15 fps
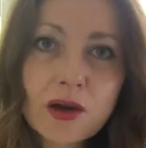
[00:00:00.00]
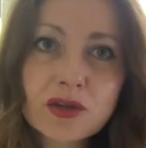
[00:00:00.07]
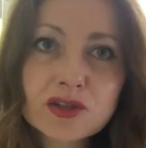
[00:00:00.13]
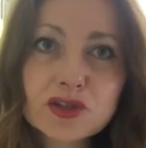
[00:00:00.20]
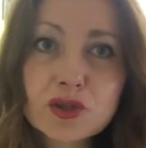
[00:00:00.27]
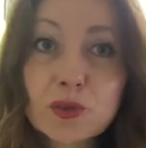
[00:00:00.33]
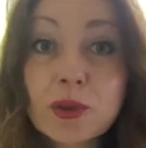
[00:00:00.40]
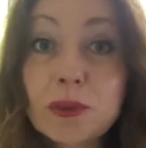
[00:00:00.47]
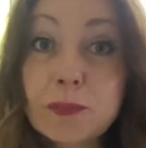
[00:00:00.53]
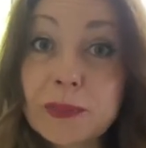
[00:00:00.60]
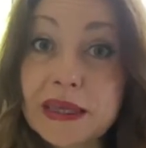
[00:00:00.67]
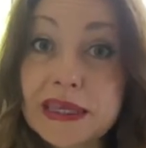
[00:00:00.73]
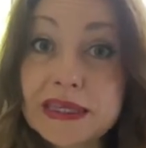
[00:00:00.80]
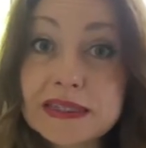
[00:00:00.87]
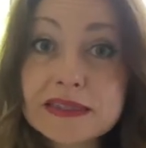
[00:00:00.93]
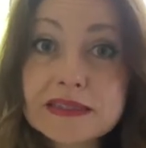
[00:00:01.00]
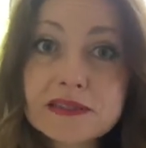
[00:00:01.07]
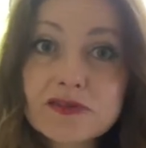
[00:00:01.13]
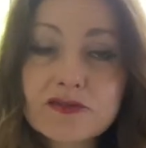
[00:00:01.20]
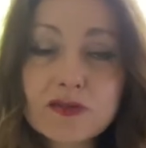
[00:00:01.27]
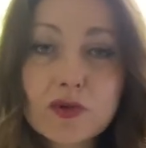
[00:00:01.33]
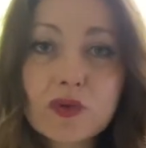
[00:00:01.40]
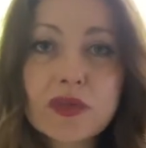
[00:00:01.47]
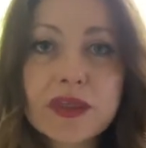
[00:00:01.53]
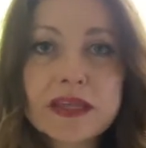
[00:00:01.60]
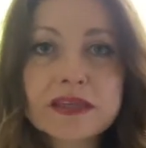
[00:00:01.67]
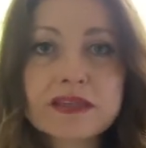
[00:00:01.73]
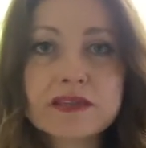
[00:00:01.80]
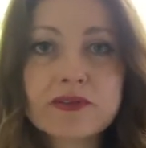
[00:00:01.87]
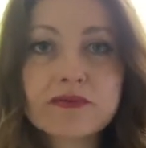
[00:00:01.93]
to do with bees for
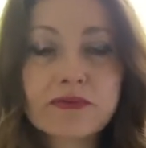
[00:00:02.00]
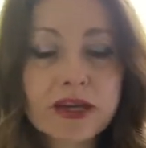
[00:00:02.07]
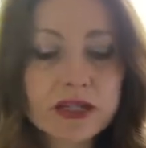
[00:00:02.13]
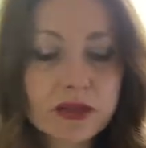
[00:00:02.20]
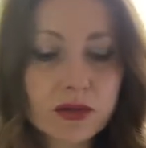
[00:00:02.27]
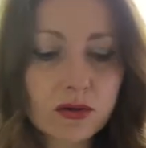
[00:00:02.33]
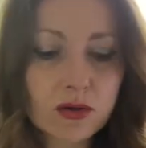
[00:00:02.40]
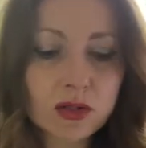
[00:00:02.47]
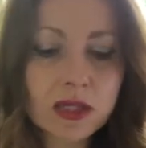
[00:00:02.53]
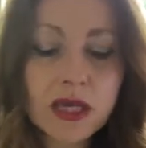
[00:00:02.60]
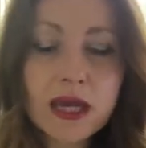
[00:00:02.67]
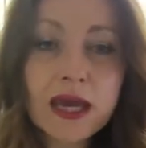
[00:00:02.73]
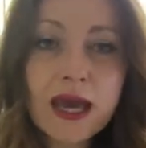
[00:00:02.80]
this readathon,